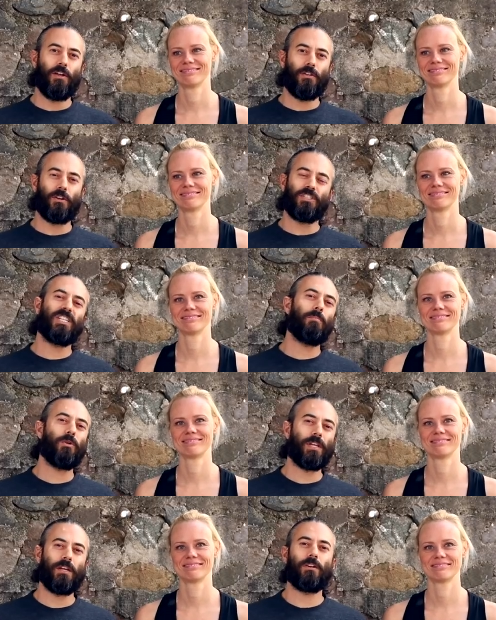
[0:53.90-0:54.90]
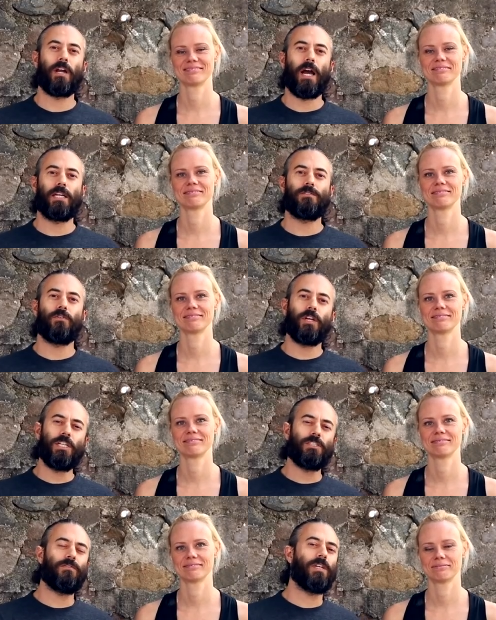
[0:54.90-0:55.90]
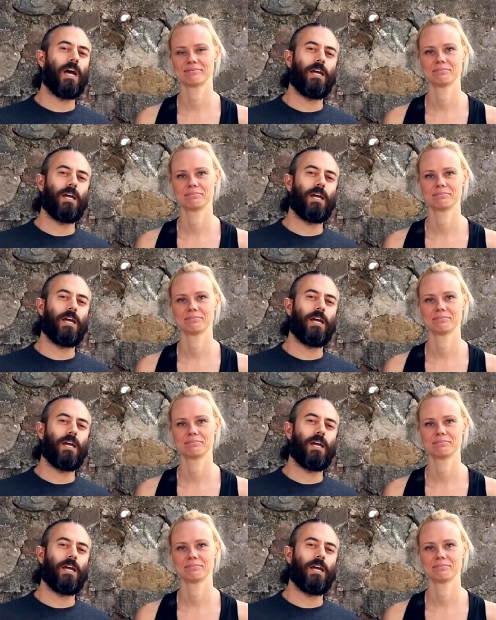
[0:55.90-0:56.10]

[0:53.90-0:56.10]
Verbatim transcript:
Speaker 1: There are separate gear guides for each of the